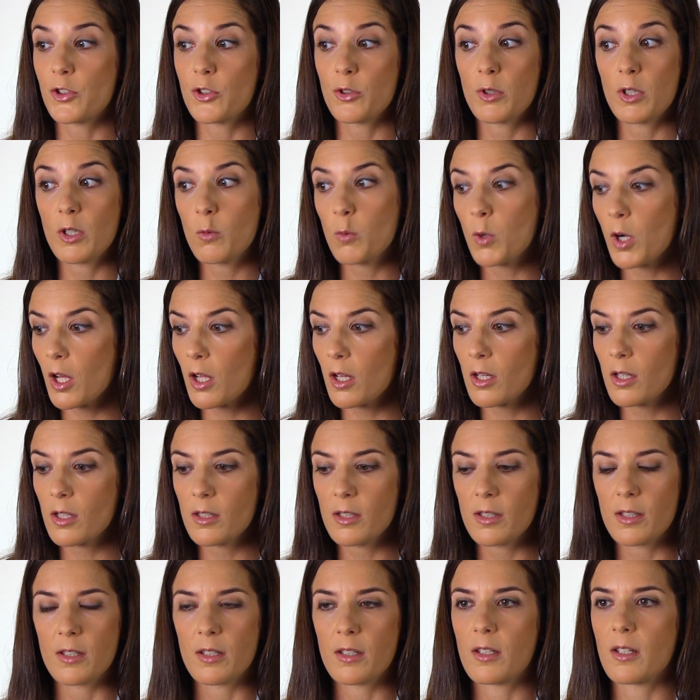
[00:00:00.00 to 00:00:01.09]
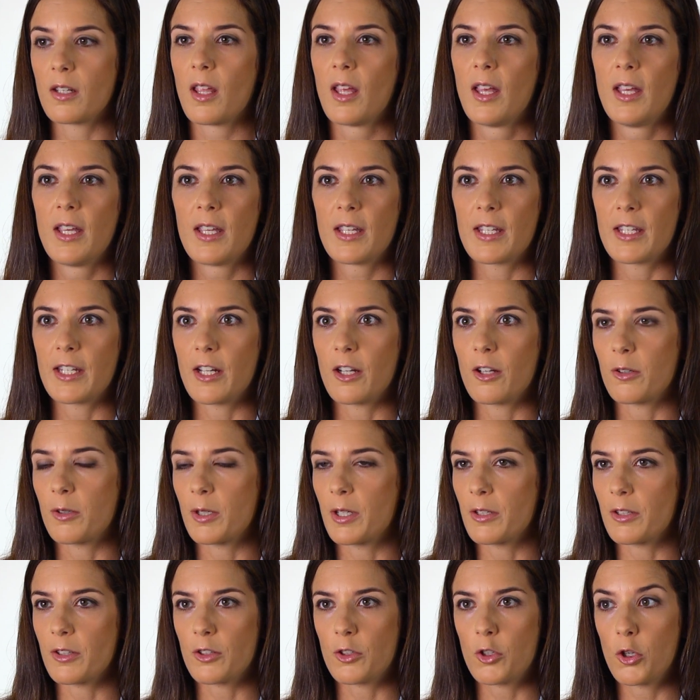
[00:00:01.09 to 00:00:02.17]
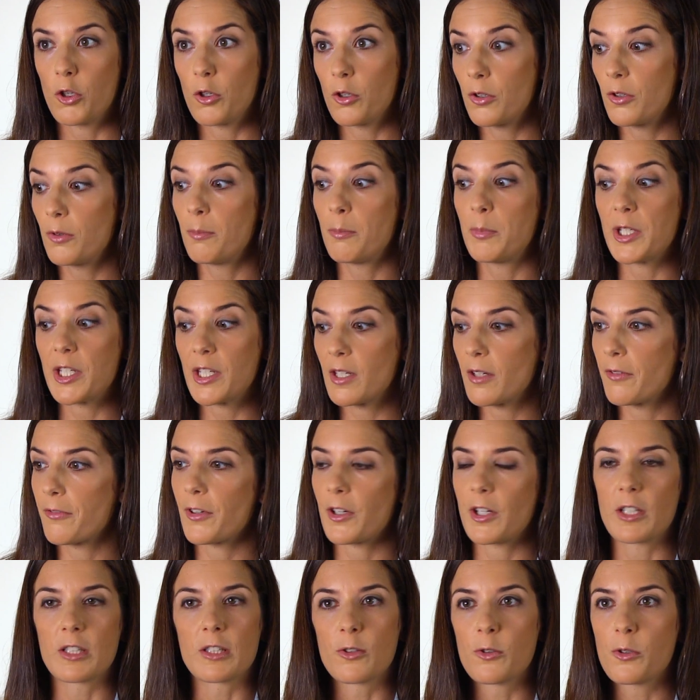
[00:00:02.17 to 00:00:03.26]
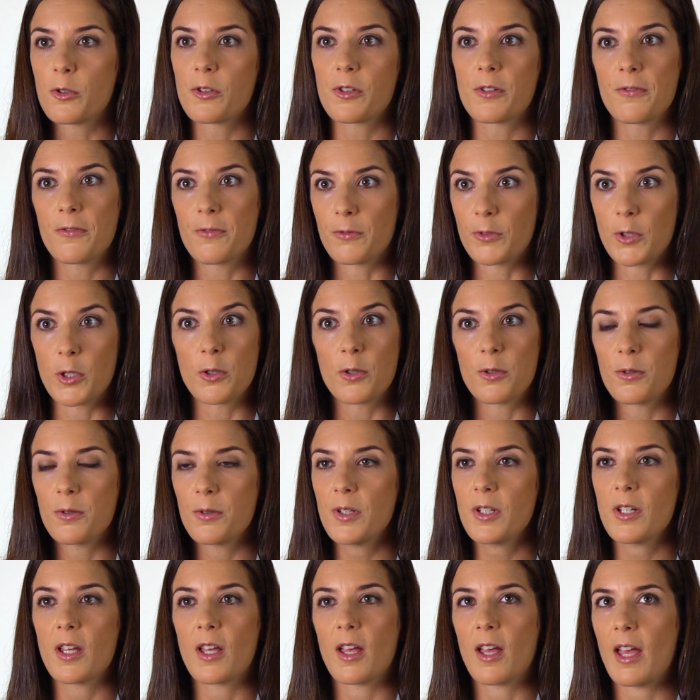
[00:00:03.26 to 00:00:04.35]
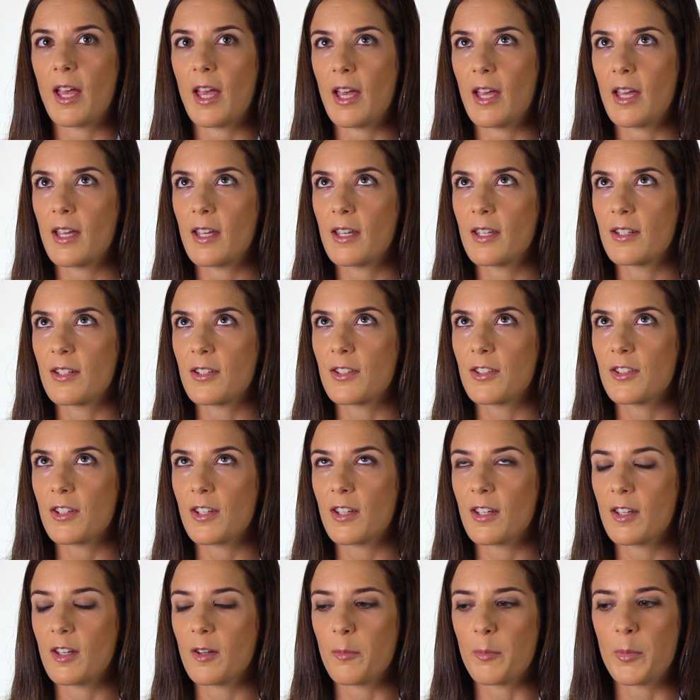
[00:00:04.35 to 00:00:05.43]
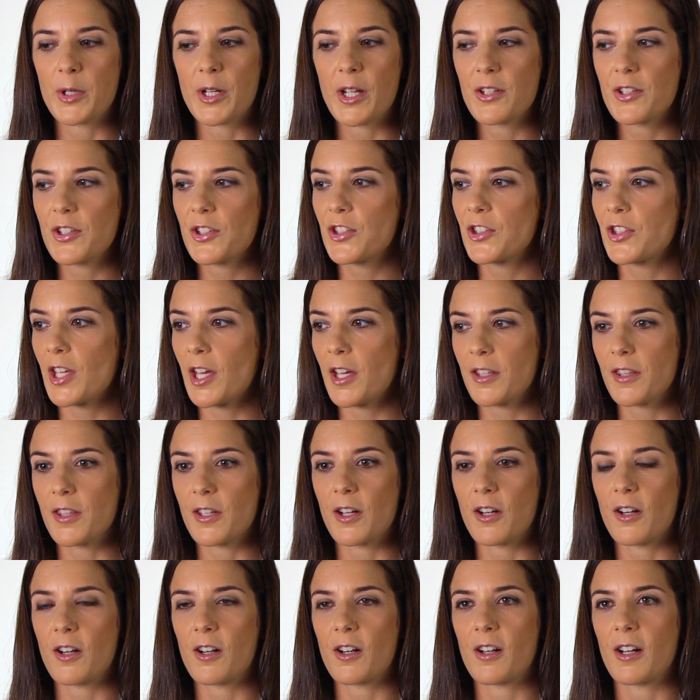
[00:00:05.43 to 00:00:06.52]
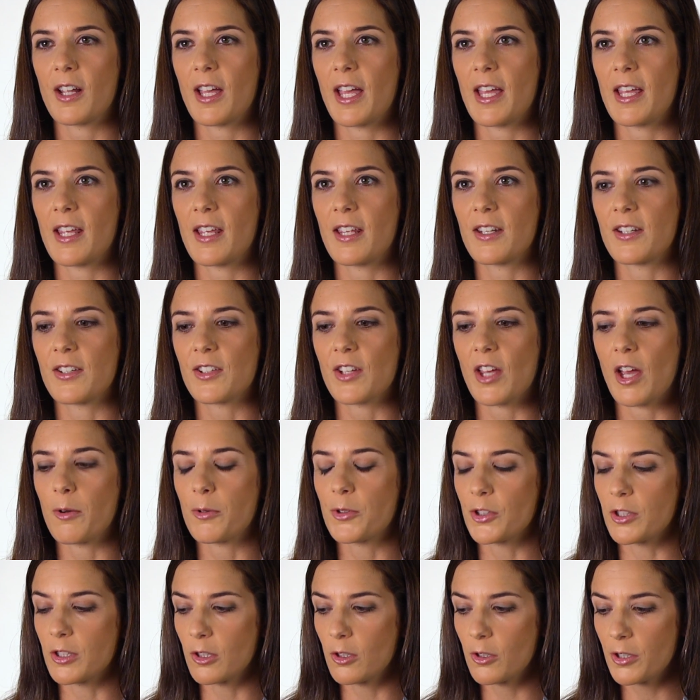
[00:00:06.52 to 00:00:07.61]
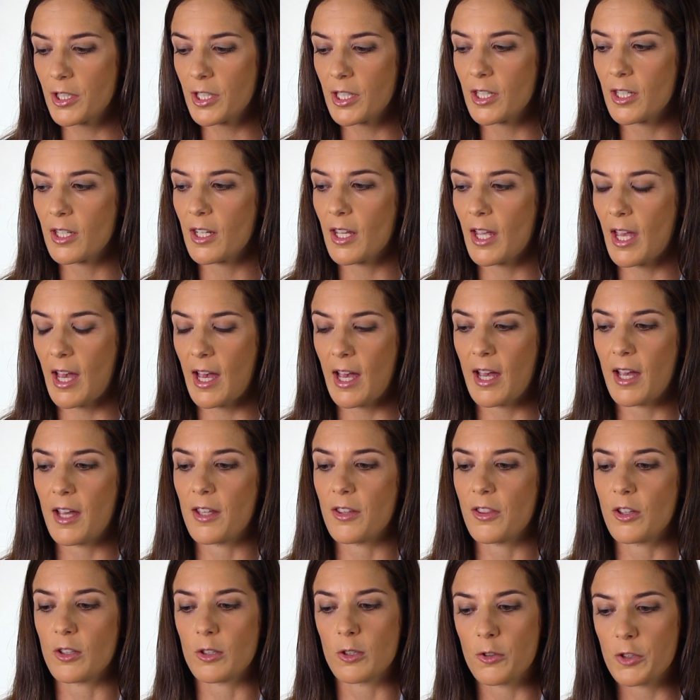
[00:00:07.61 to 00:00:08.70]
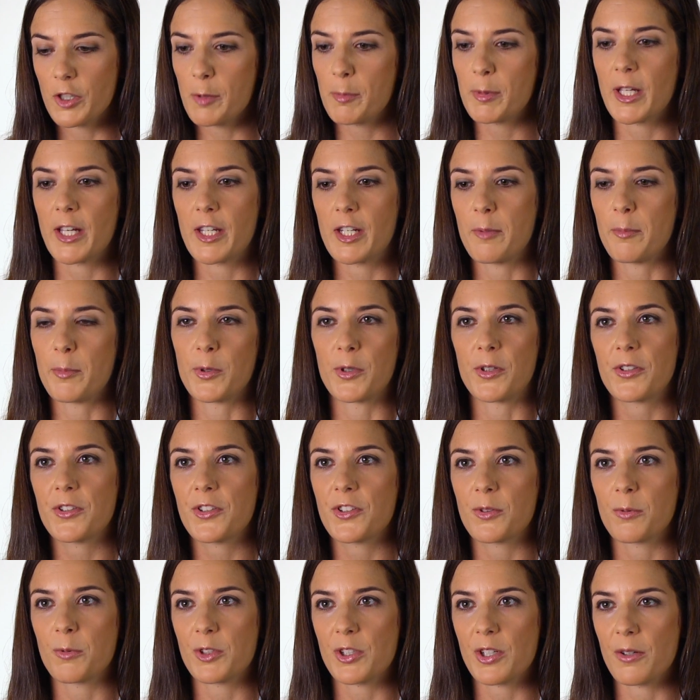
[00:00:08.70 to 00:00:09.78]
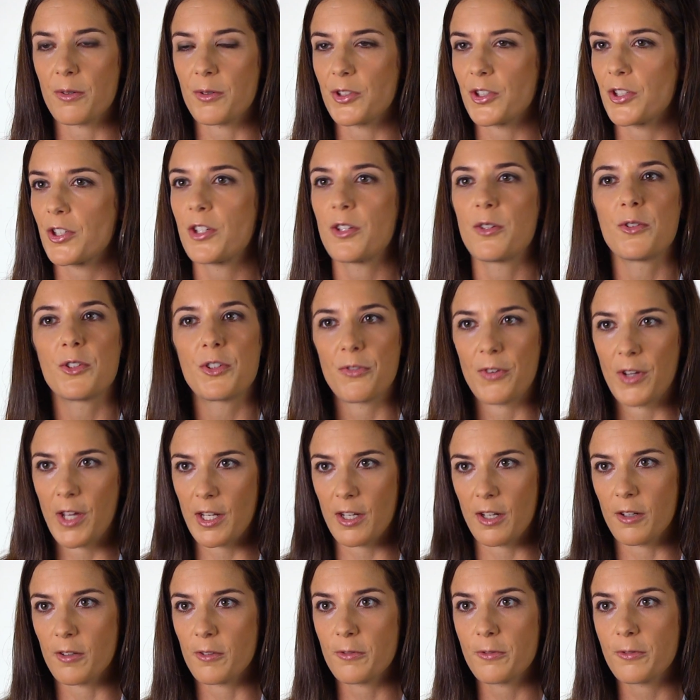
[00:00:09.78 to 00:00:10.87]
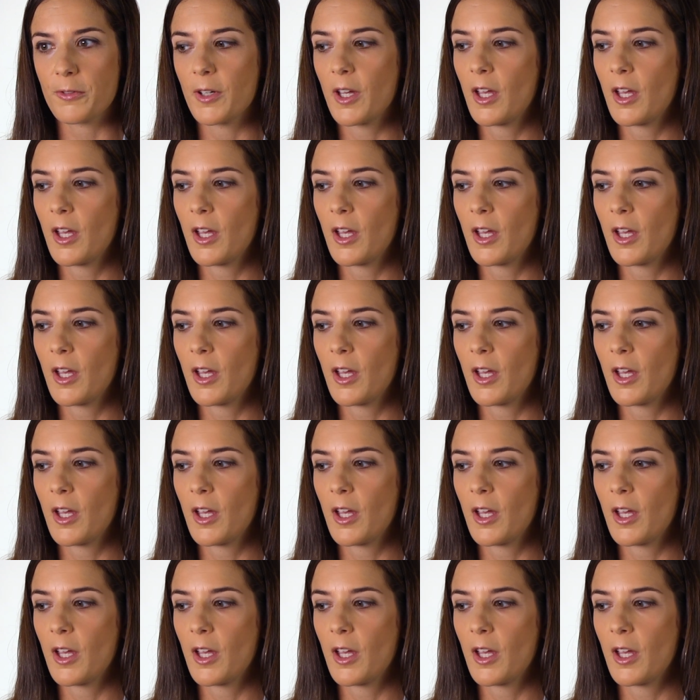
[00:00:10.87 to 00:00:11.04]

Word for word: doing well, and, you know, it could be a very lucrative road, and but I just sat there, and I was looking at the Lonely Planet books, which I was a huge fan of,